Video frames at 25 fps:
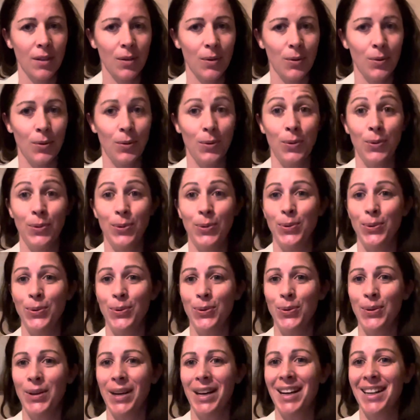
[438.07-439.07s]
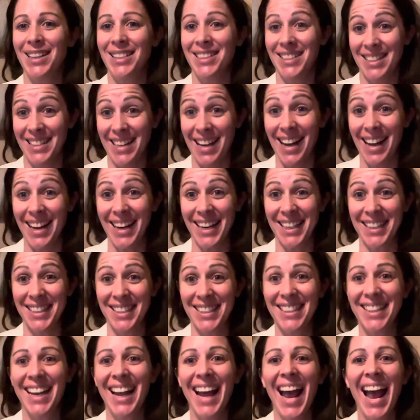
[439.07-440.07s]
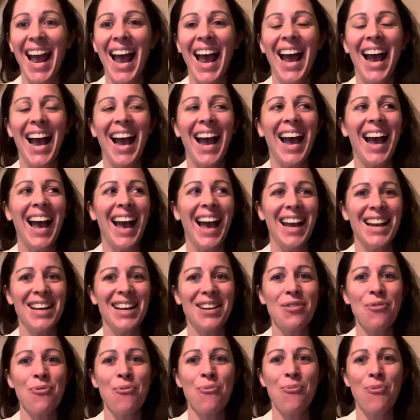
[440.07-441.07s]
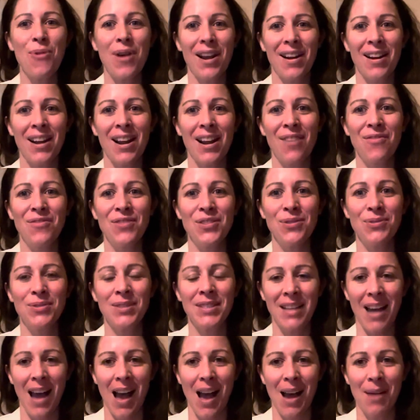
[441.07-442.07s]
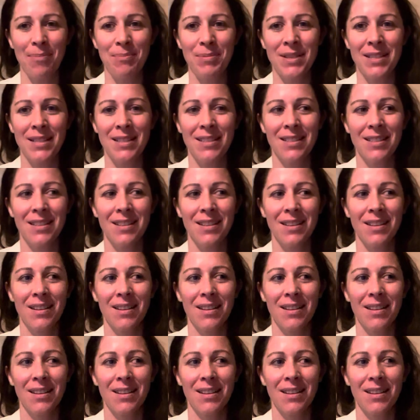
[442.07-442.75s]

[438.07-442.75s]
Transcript: Ooh, I just got it. And where have you stopped?